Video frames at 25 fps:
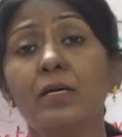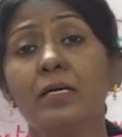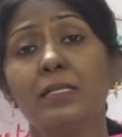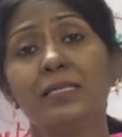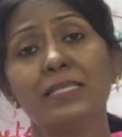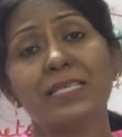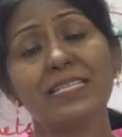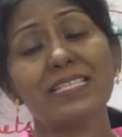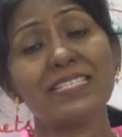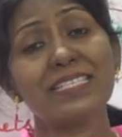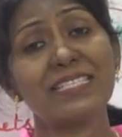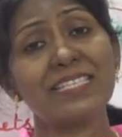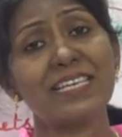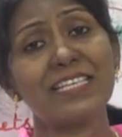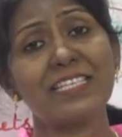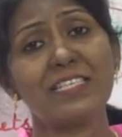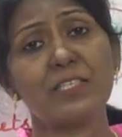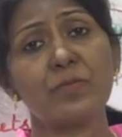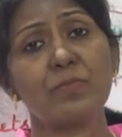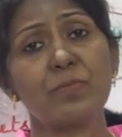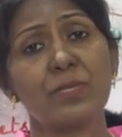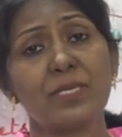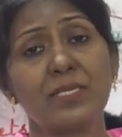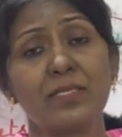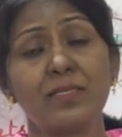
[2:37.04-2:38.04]
That is
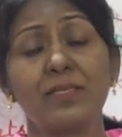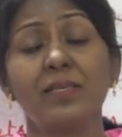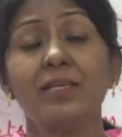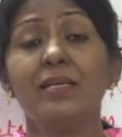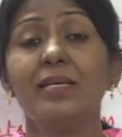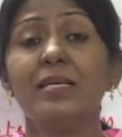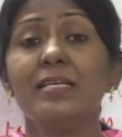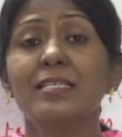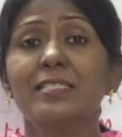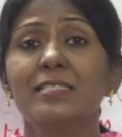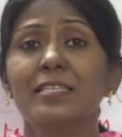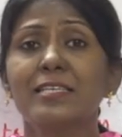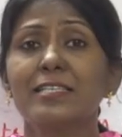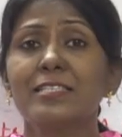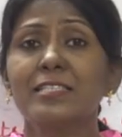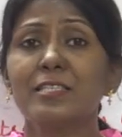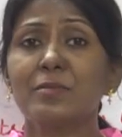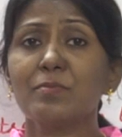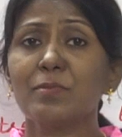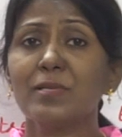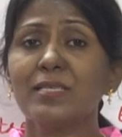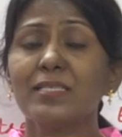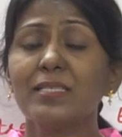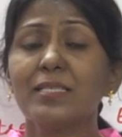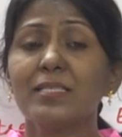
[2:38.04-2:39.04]
centimeter.
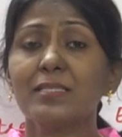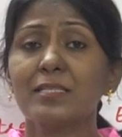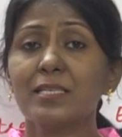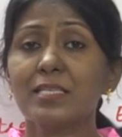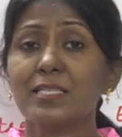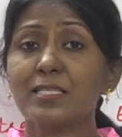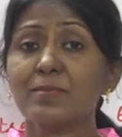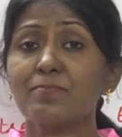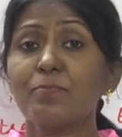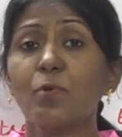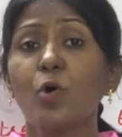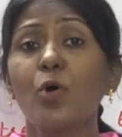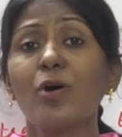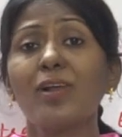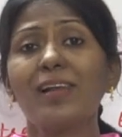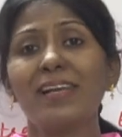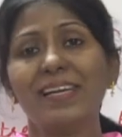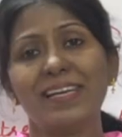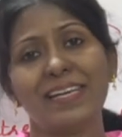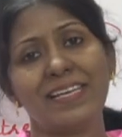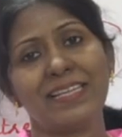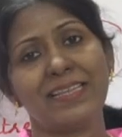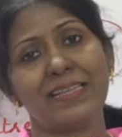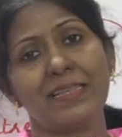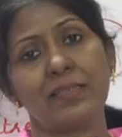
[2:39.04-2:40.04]
Centimeter, the small
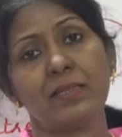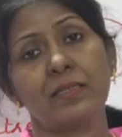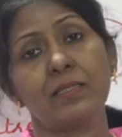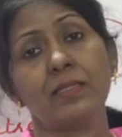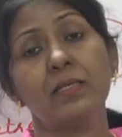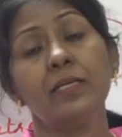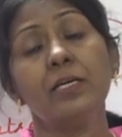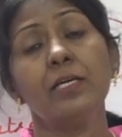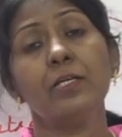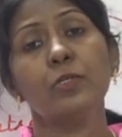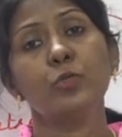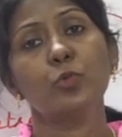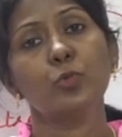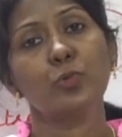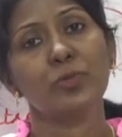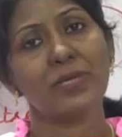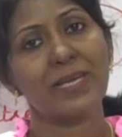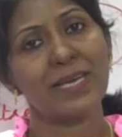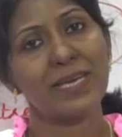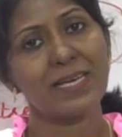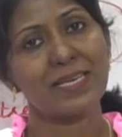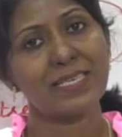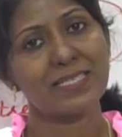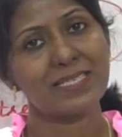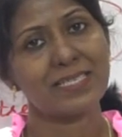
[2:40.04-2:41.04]
length. You
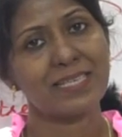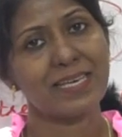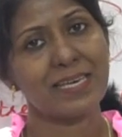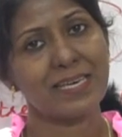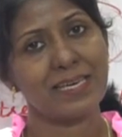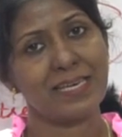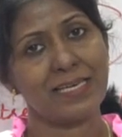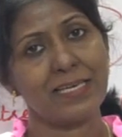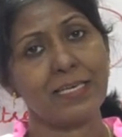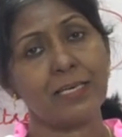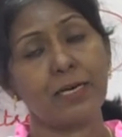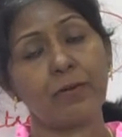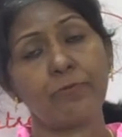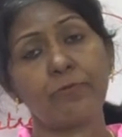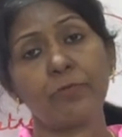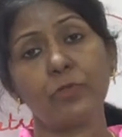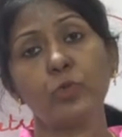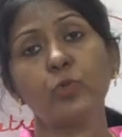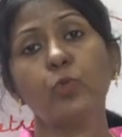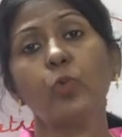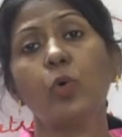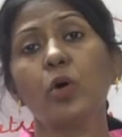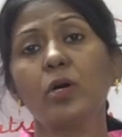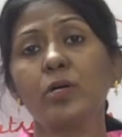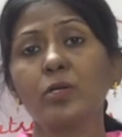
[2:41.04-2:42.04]
take a scale,
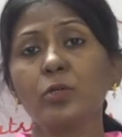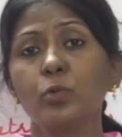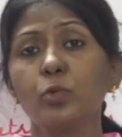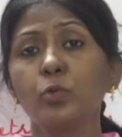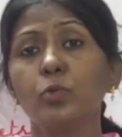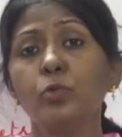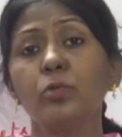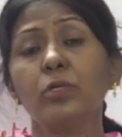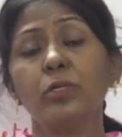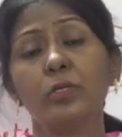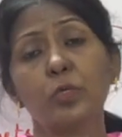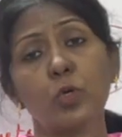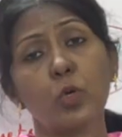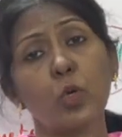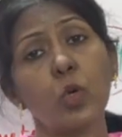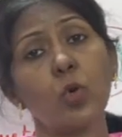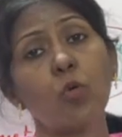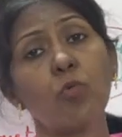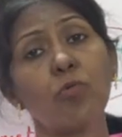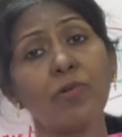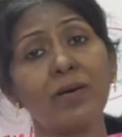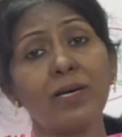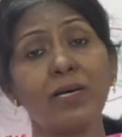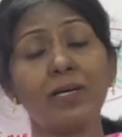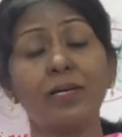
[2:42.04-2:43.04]
you want to
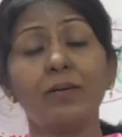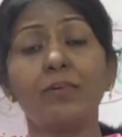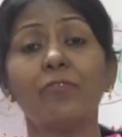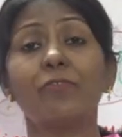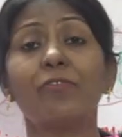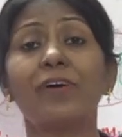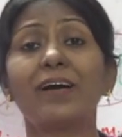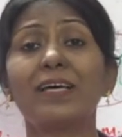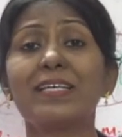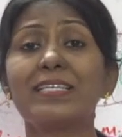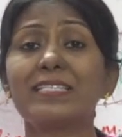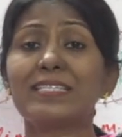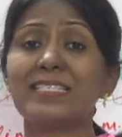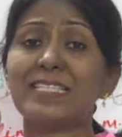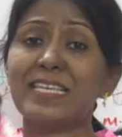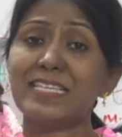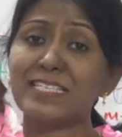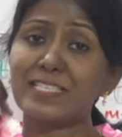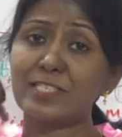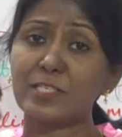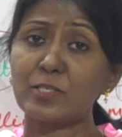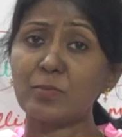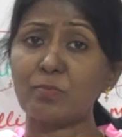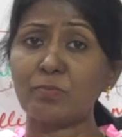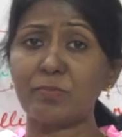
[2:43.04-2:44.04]
draw a five
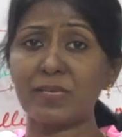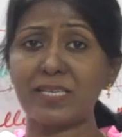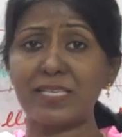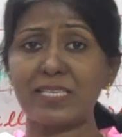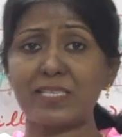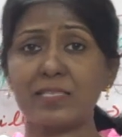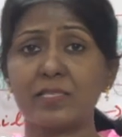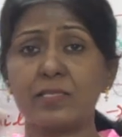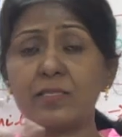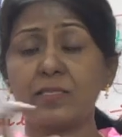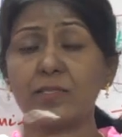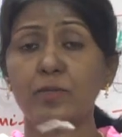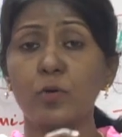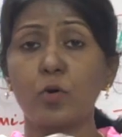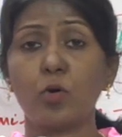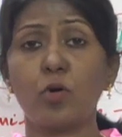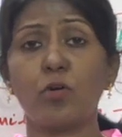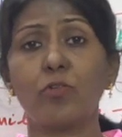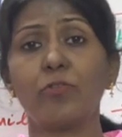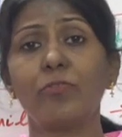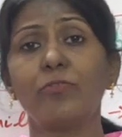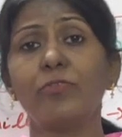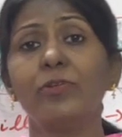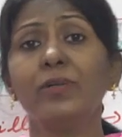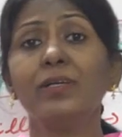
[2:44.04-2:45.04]
centimeter
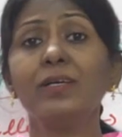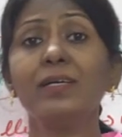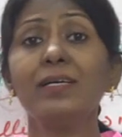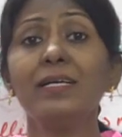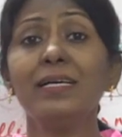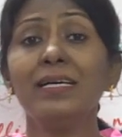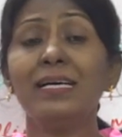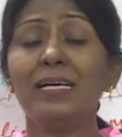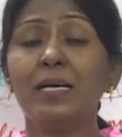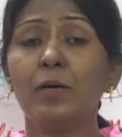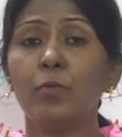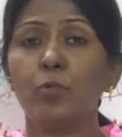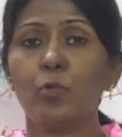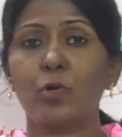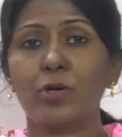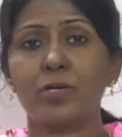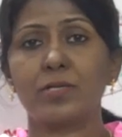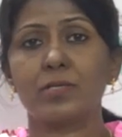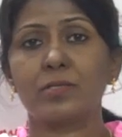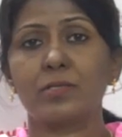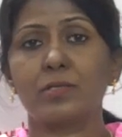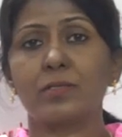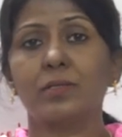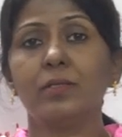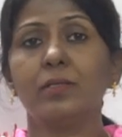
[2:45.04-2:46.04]
of a
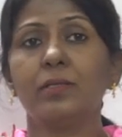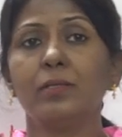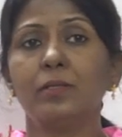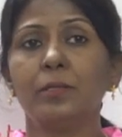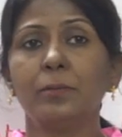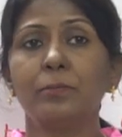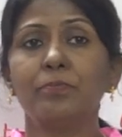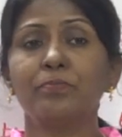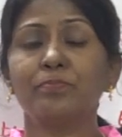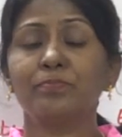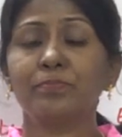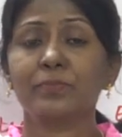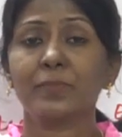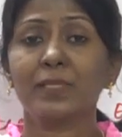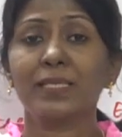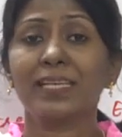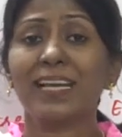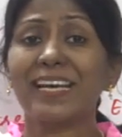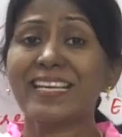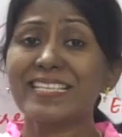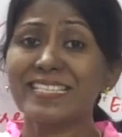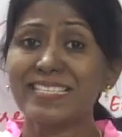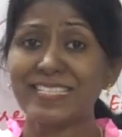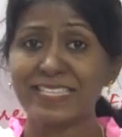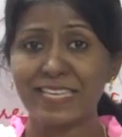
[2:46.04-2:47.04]
what? Um,
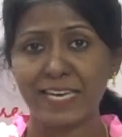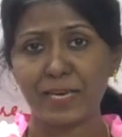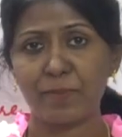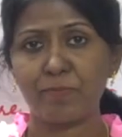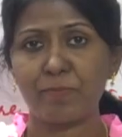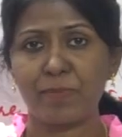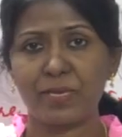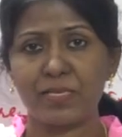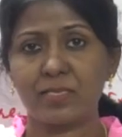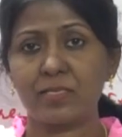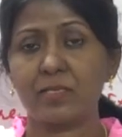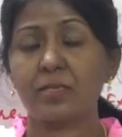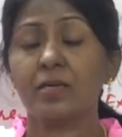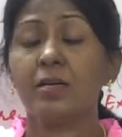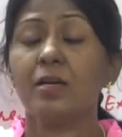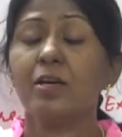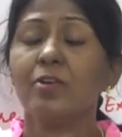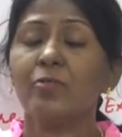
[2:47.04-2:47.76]
line segment.